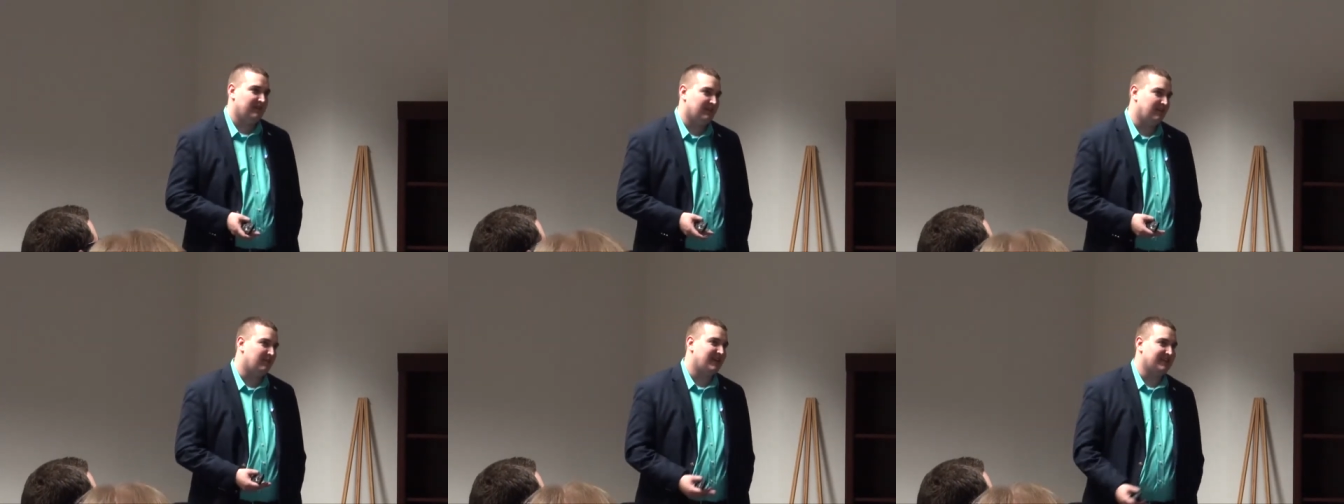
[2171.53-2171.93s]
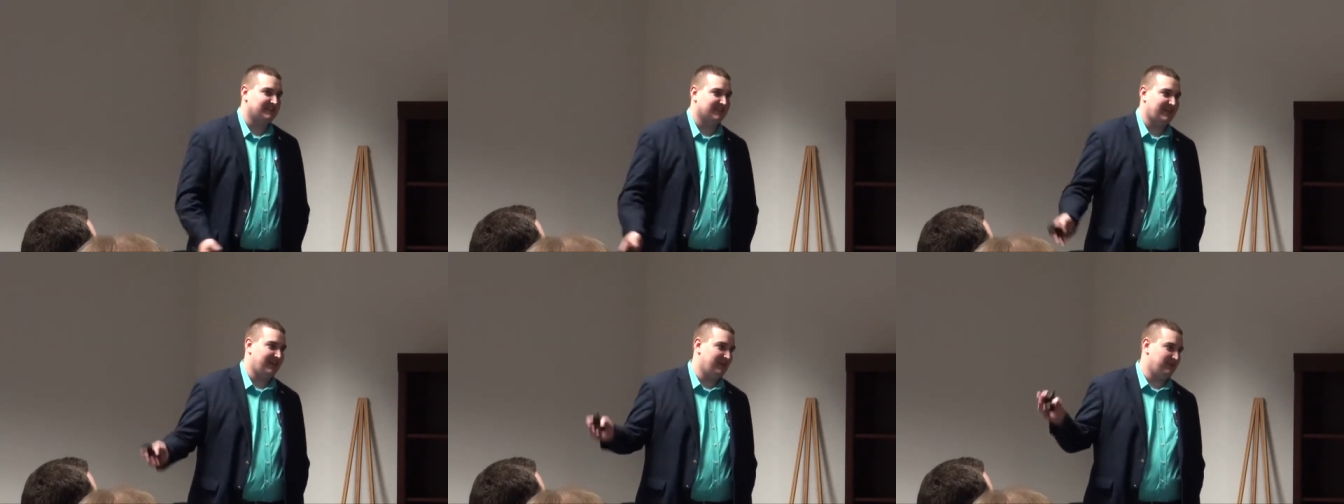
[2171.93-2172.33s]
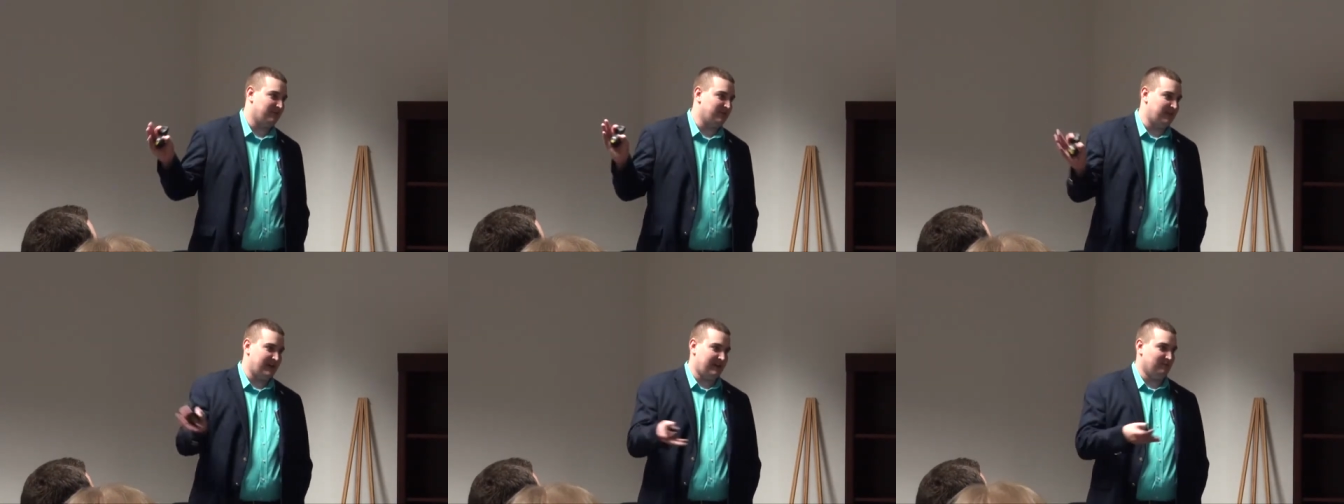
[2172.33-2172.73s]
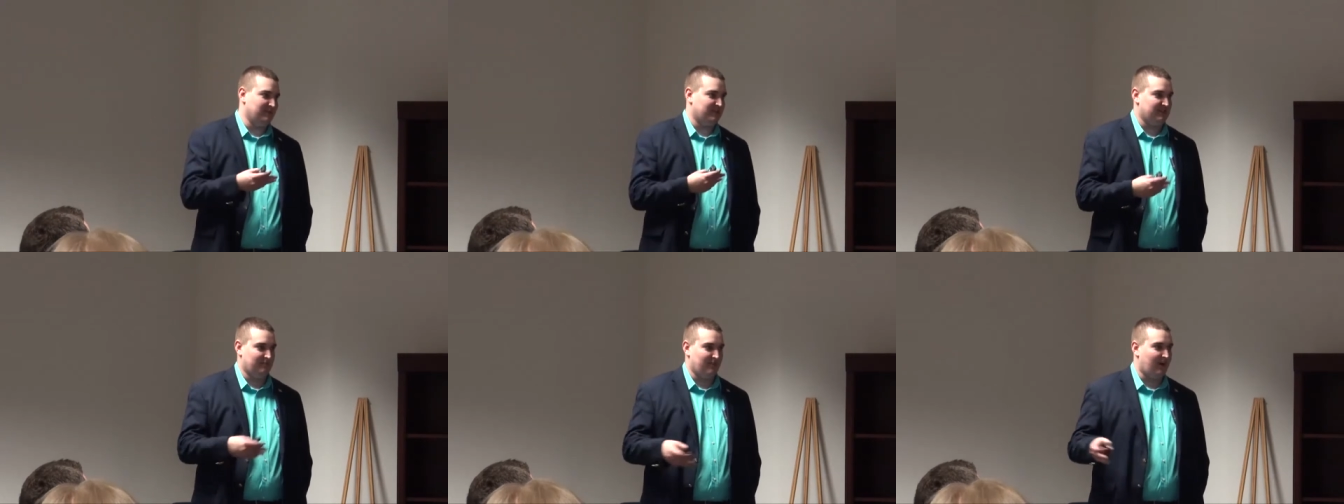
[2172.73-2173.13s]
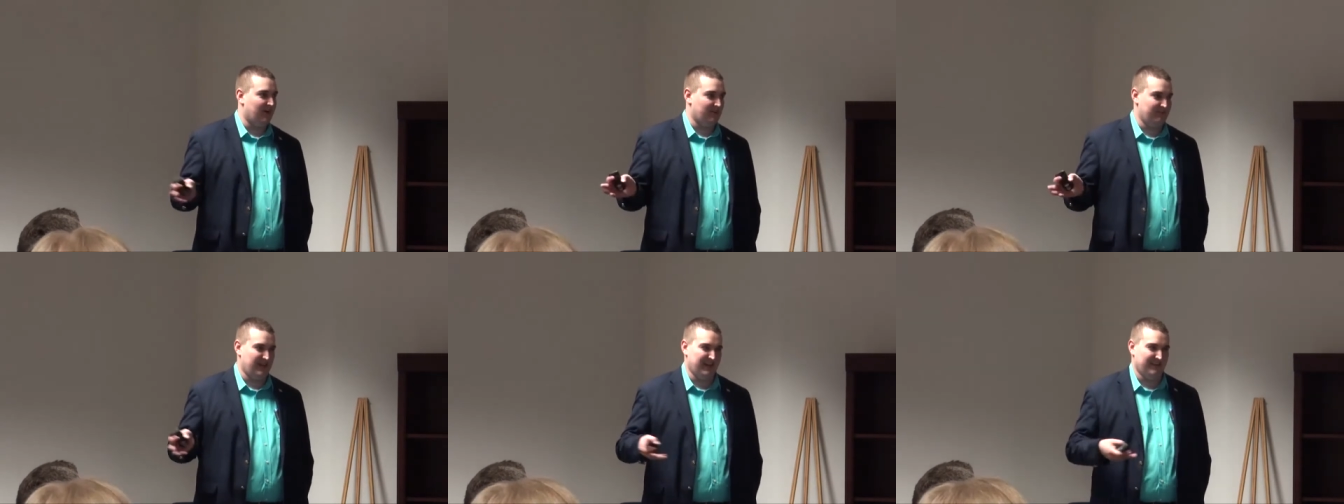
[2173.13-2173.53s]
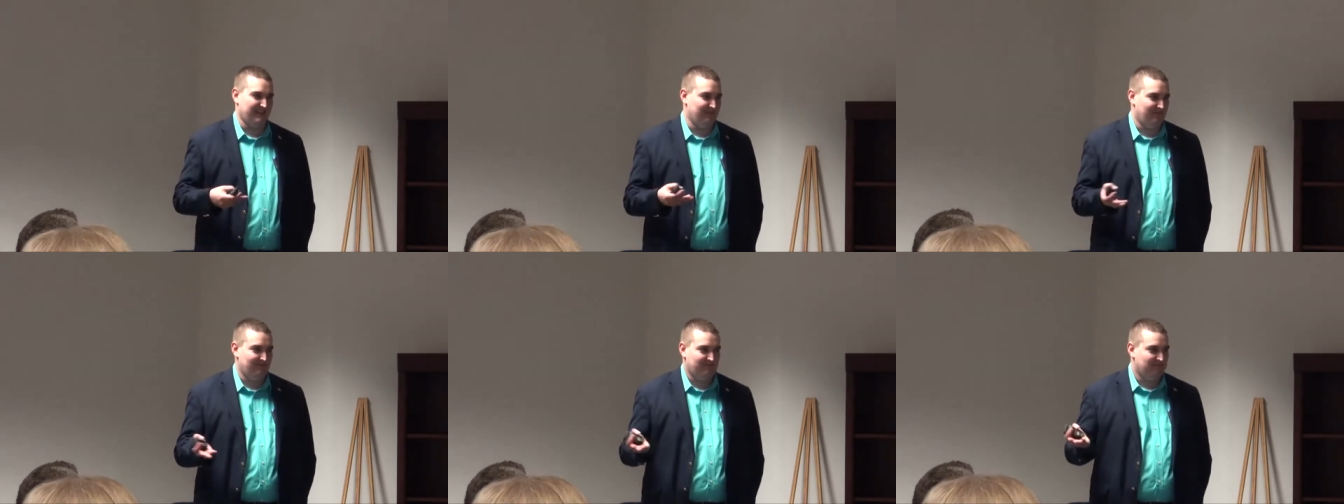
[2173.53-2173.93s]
they might scan through that with some automated